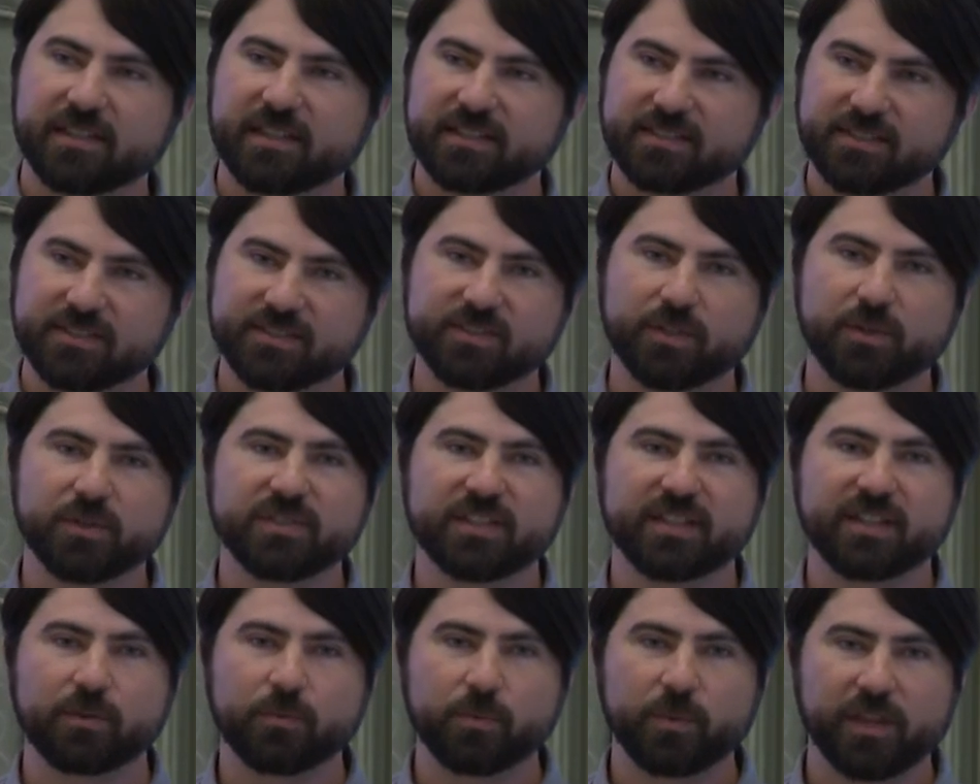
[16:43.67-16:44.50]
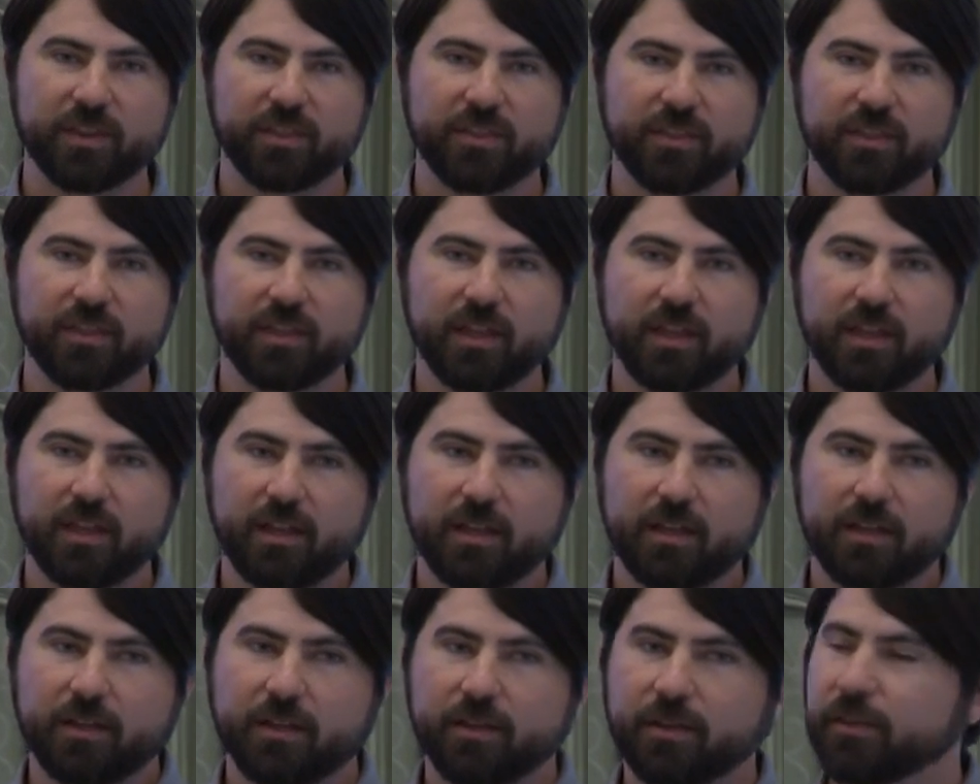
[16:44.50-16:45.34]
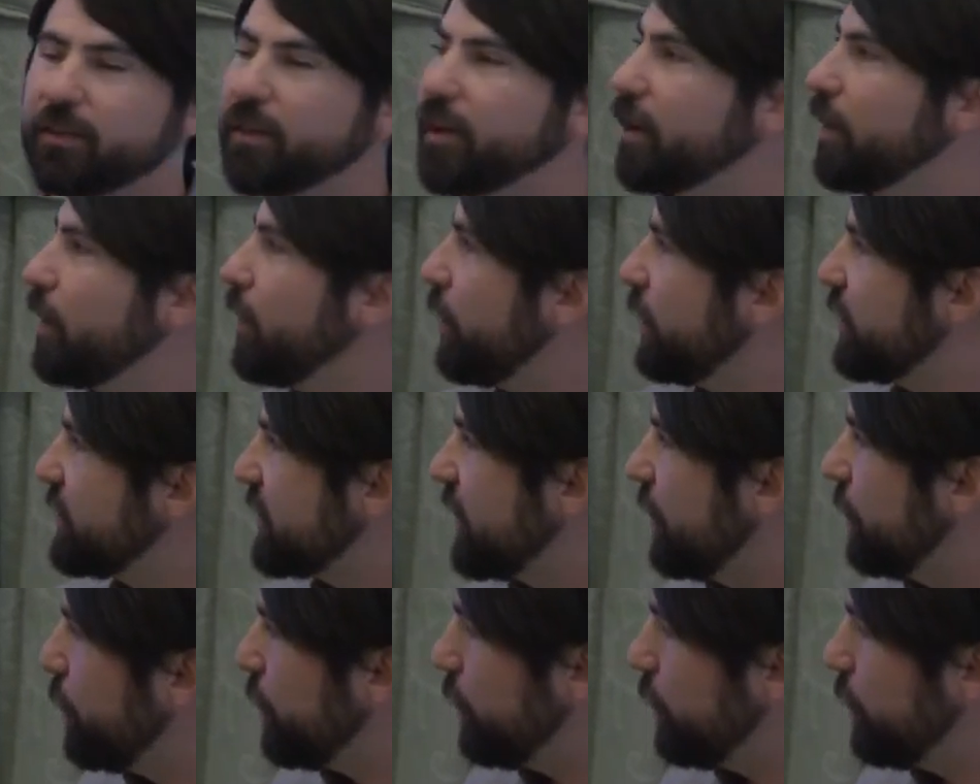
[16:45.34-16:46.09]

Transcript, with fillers: that's associated with their autoscale